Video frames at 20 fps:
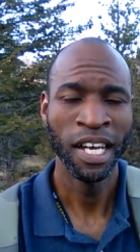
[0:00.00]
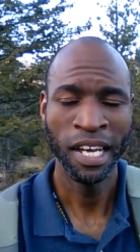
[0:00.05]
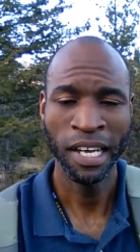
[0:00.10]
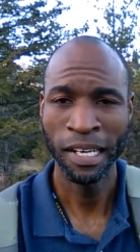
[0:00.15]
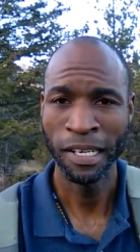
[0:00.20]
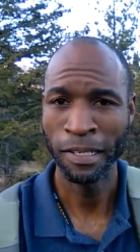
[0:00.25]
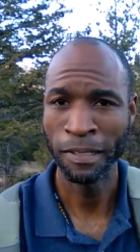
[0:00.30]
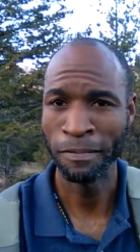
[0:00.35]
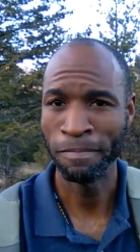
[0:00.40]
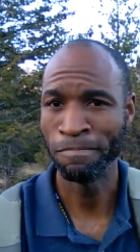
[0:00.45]

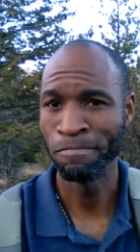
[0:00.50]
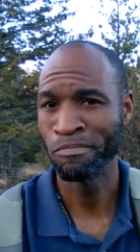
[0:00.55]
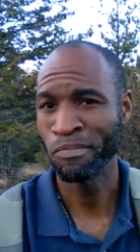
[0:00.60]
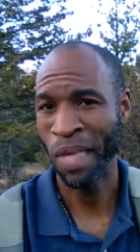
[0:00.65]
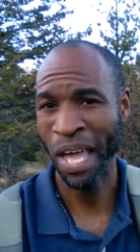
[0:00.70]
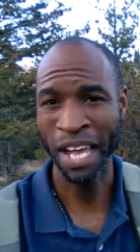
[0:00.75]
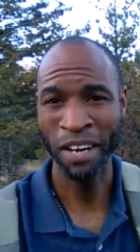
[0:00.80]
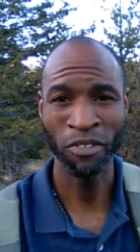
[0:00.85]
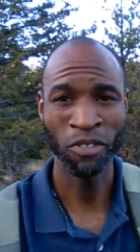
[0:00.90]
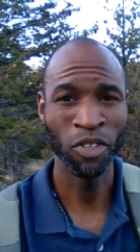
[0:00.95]
Um,
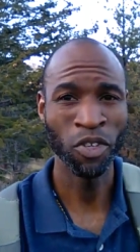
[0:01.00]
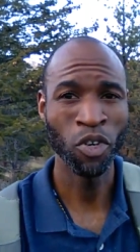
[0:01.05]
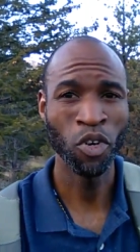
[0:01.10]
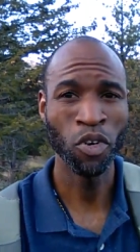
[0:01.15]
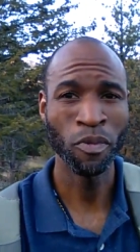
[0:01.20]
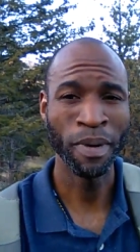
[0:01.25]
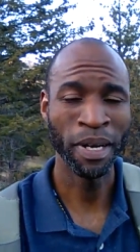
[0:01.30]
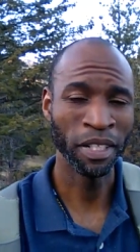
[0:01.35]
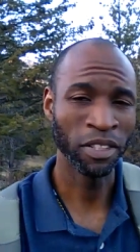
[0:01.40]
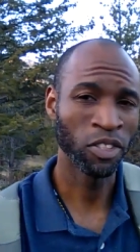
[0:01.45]
I don't
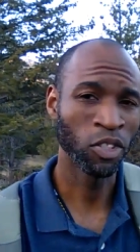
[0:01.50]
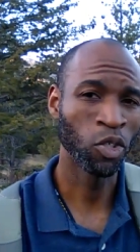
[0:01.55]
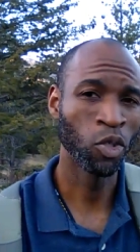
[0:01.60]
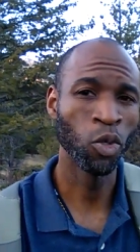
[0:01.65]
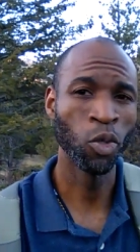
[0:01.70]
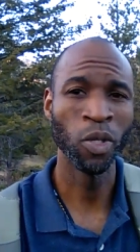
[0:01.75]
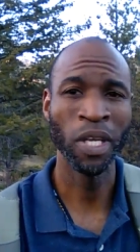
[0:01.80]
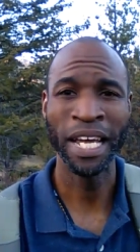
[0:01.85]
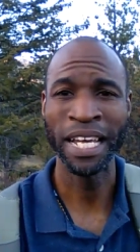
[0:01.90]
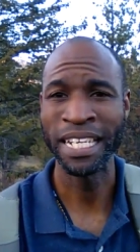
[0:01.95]
know about
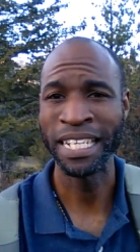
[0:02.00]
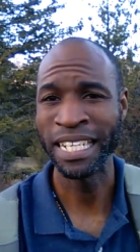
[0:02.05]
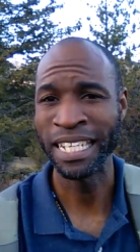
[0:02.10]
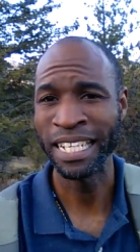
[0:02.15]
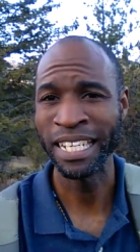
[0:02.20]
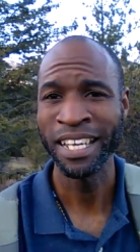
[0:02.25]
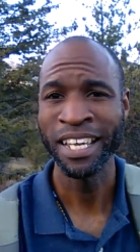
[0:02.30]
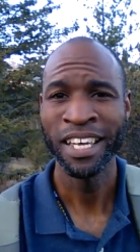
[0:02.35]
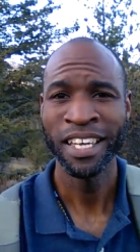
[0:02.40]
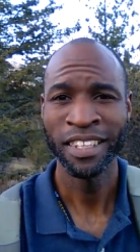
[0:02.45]
school
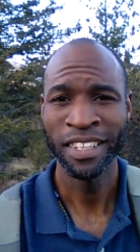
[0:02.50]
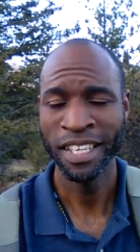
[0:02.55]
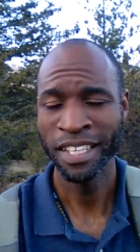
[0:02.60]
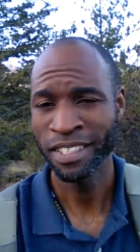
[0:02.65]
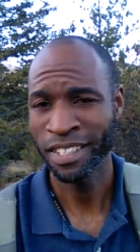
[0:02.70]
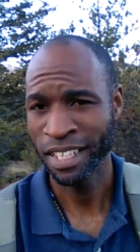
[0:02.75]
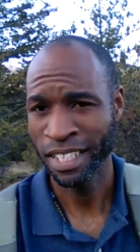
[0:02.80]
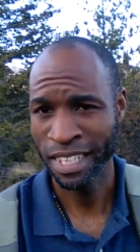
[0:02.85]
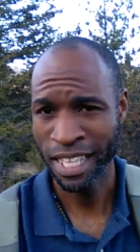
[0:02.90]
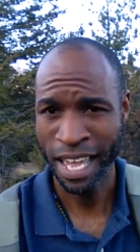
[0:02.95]
ID,
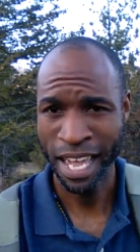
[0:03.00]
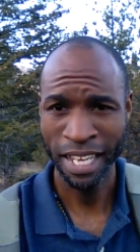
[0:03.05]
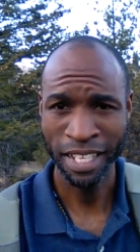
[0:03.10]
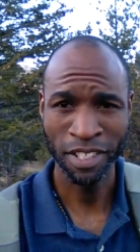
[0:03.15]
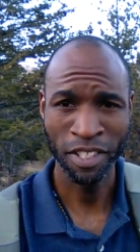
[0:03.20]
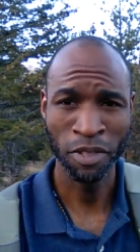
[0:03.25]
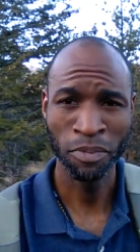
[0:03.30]
things like that.